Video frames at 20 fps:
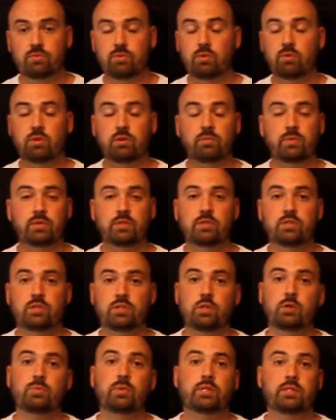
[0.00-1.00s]
we would have been
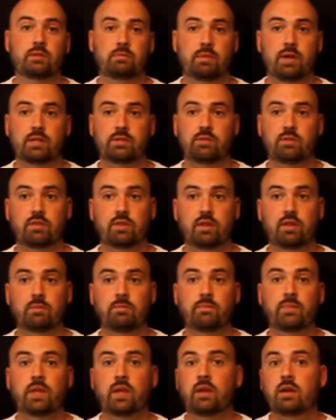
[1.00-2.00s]
stupid to mess with it.
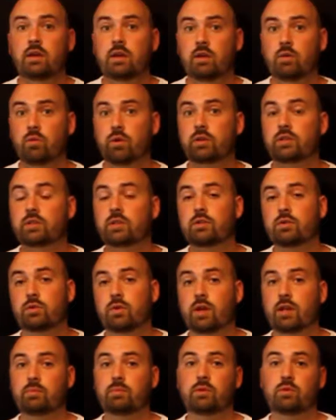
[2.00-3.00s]
It worked
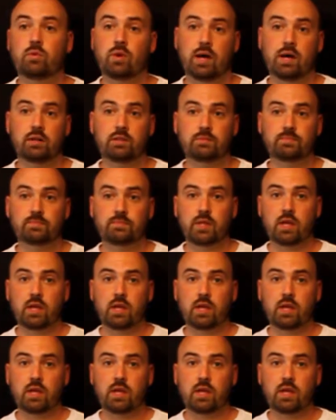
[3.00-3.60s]
incredibly well.